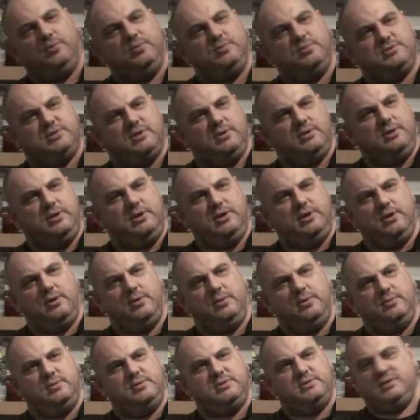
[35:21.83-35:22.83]
also
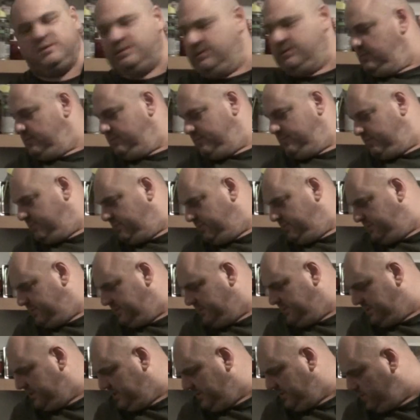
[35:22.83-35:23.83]
use
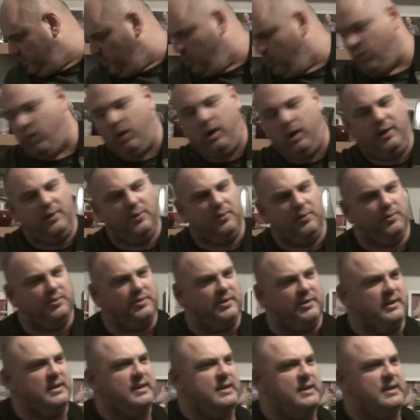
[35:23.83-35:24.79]
the wild,